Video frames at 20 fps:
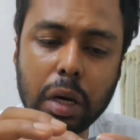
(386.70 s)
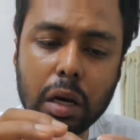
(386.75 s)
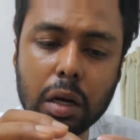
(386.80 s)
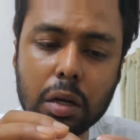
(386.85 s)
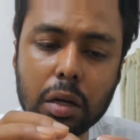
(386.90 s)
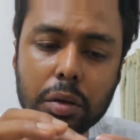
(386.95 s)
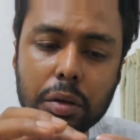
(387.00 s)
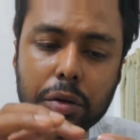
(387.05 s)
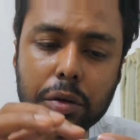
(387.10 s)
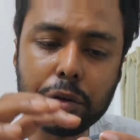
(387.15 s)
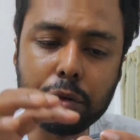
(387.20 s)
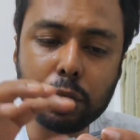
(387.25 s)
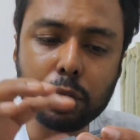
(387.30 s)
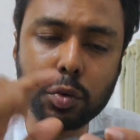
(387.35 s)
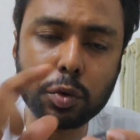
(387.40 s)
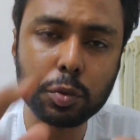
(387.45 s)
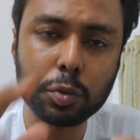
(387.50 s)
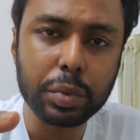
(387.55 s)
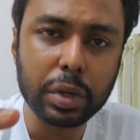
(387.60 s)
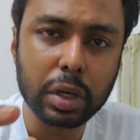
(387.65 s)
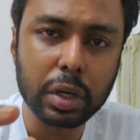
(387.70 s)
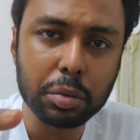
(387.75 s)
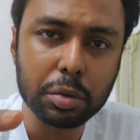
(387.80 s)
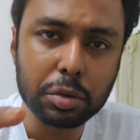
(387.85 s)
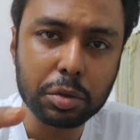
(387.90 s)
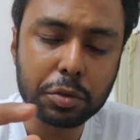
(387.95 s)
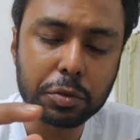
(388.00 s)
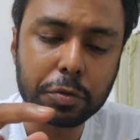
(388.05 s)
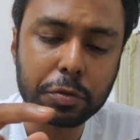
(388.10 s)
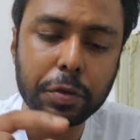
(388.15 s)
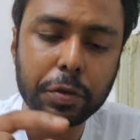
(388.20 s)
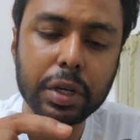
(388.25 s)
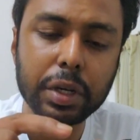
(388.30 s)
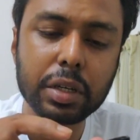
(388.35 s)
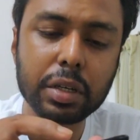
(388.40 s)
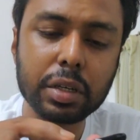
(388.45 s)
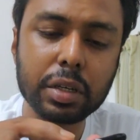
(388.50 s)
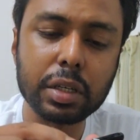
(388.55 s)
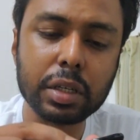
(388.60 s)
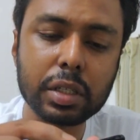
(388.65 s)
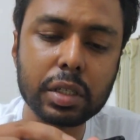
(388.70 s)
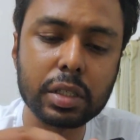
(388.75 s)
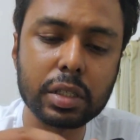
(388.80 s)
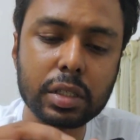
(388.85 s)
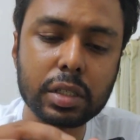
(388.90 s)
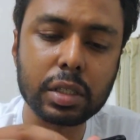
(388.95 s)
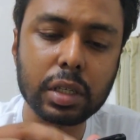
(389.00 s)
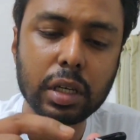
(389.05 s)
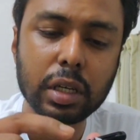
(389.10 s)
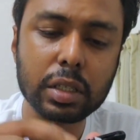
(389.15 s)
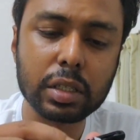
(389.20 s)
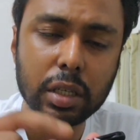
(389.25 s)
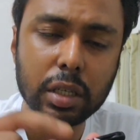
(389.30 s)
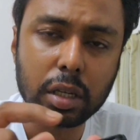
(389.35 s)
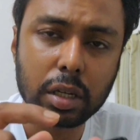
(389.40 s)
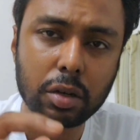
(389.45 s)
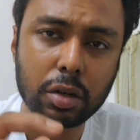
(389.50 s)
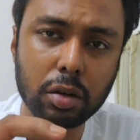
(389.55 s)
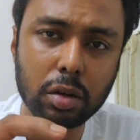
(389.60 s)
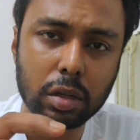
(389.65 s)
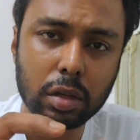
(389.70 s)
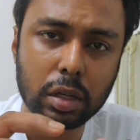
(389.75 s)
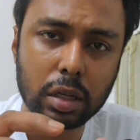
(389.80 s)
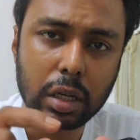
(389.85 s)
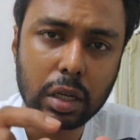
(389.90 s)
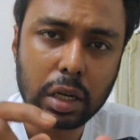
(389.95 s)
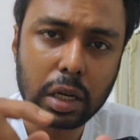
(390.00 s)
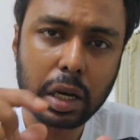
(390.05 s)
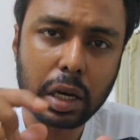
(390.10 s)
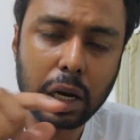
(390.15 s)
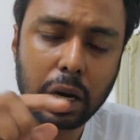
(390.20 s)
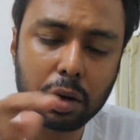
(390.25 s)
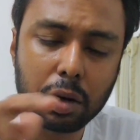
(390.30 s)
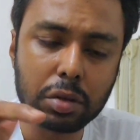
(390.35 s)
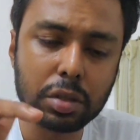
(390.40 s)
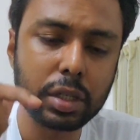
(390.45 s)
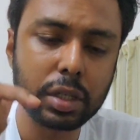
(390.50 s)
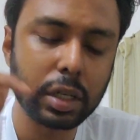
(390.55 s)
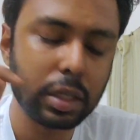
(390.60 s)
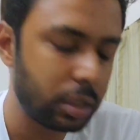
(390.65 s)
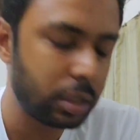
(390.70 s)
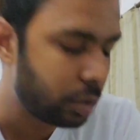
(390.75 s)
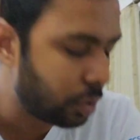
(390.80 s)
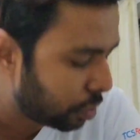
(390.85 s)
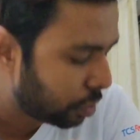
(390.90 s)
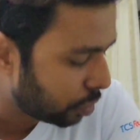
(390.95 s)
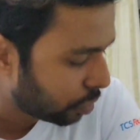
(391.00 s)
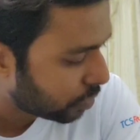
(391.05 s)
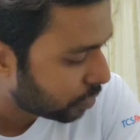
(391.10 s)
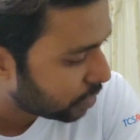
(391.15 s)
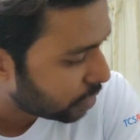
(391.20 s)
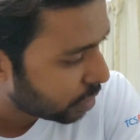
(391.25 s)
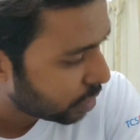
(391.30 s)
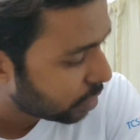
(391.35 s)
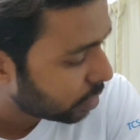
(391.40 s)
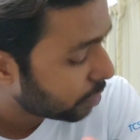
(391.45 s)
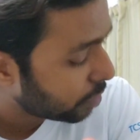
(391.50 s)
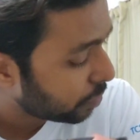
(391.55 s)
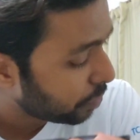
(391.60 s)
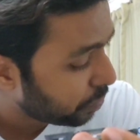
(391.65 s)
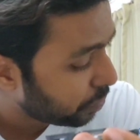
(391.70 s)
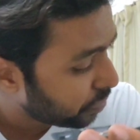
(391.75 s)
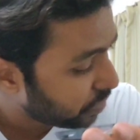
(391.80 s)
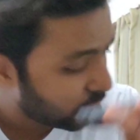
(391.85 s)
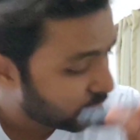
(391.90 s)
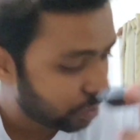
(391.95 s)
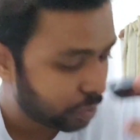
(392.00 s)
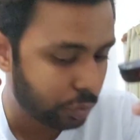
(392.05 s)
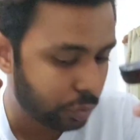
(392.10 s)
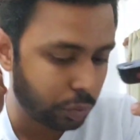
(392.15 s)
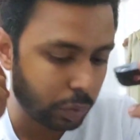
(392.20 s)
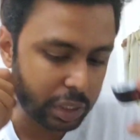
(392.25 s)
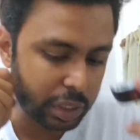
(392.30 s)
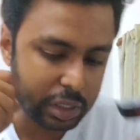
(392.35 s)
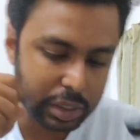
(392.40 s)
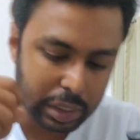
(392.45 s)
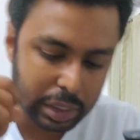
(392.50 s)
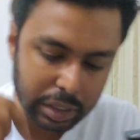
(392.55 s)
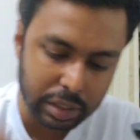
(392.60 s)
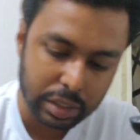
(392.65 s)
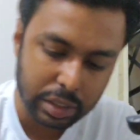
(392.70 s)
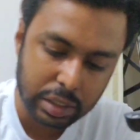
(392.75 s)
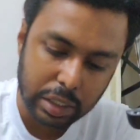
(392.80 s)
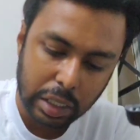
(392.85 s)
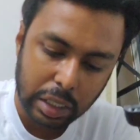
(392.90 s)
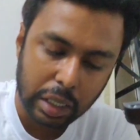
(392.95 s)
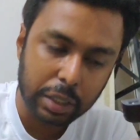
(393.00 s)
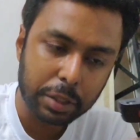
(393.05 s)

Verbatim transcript: you won't be able to fit this uh, silicone outside the grooves. So once that's done,